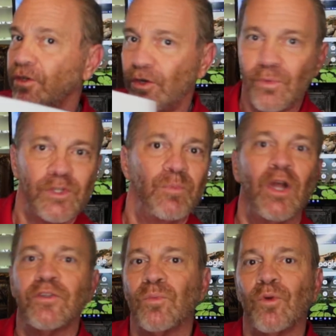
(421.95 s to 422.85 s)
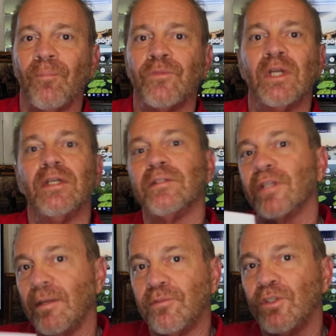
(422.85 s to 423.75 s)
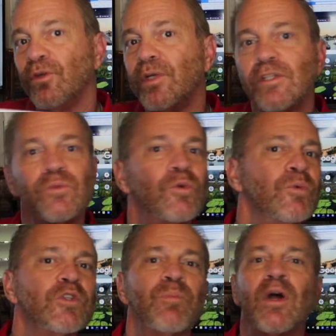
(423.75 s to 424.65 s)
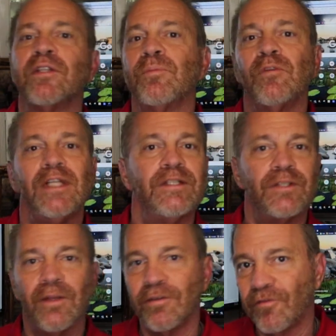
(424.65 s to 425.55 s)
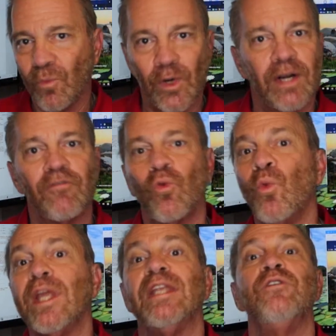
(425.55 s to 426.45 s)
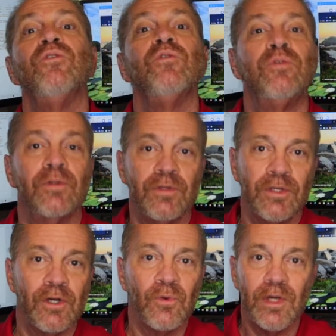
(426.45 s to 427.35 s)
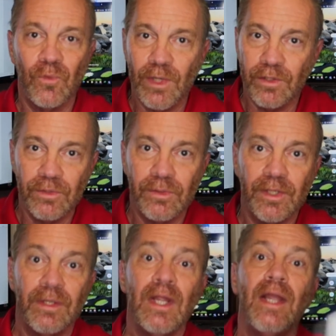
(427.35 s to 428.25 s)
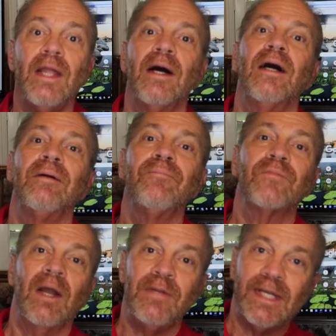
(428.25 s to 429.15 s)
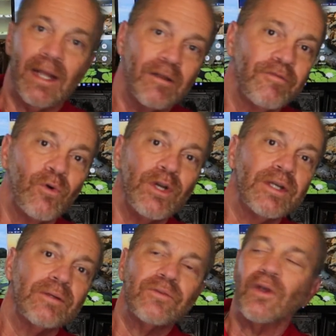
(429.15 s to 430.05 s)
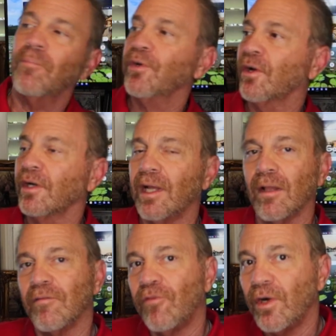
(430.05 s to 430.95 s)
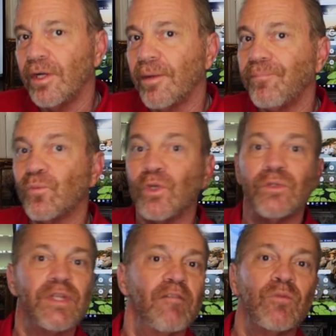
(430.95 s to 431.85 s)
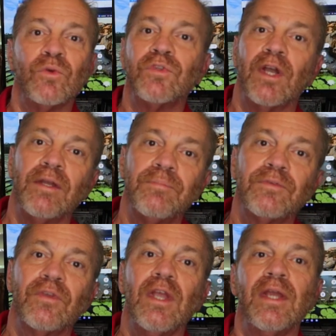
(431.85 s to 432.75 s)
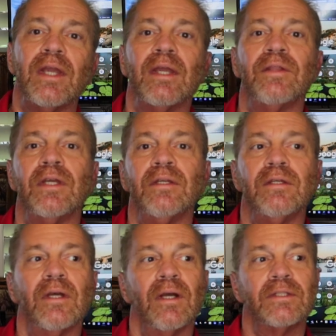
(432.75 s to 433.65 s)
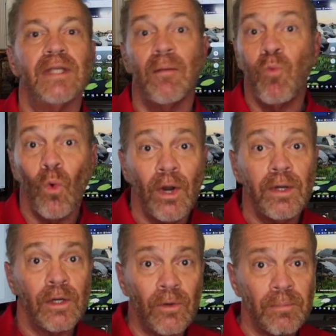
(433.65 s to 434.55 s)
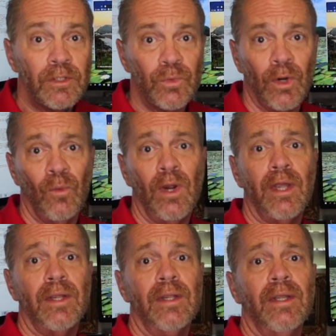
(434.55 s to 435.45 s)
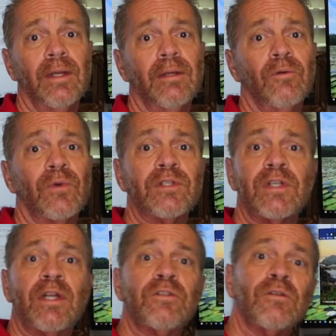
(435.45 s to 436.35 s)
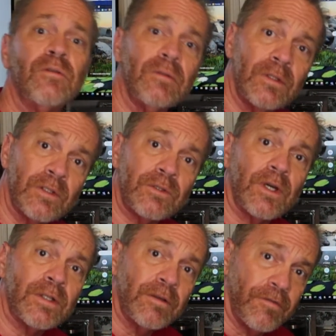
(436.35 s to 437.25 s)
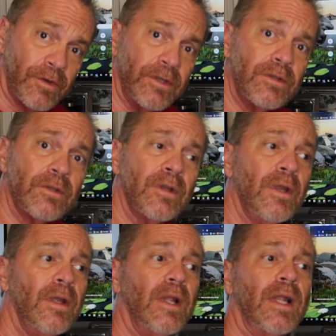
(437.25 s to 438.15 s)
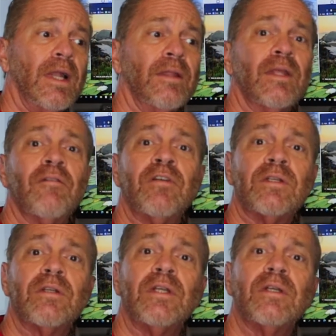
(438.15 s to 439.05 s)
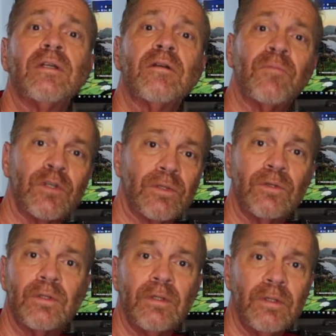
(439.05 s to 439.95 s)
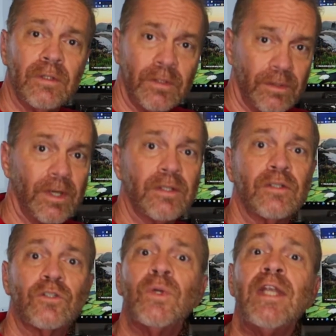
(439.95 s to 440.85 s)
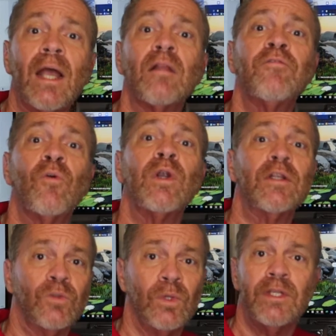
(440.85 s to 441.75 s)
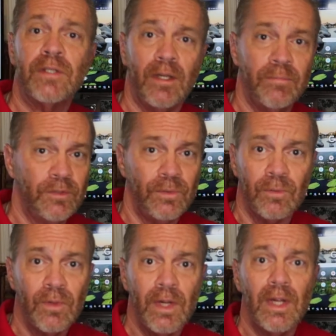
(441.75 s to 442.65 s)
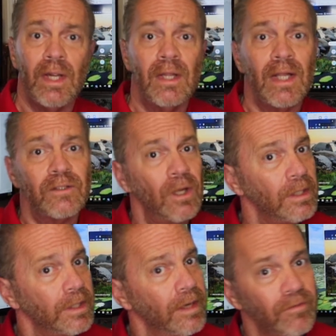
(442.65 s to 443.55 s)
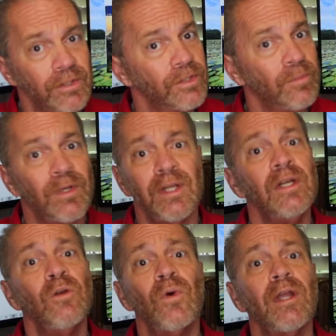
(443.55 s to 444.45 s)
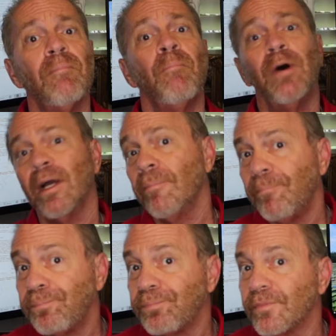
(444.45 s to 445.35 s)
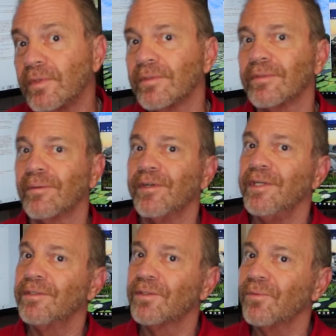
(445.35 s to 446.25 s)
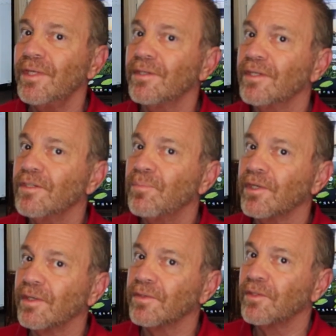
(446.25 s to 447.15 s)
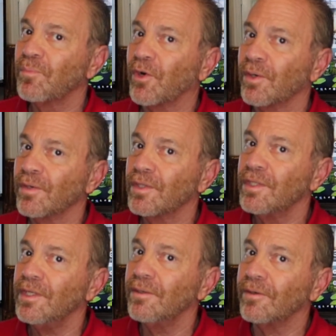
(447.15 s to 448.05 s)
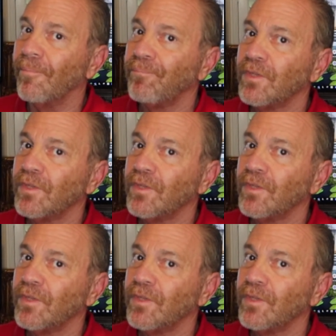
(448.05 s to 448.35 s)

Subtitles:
you're responsible. Type 2 is we're responsible each other for whatever we do to the degree we do it. I'm in California, so I'll pick on California. We used to have both types. And then type 1 agreements went away in residential construction first, and then eventually in commercial construction. So in California, it's only type 2. And that's all it ever should be anyway, but someone needs to read this because it's part of the deal.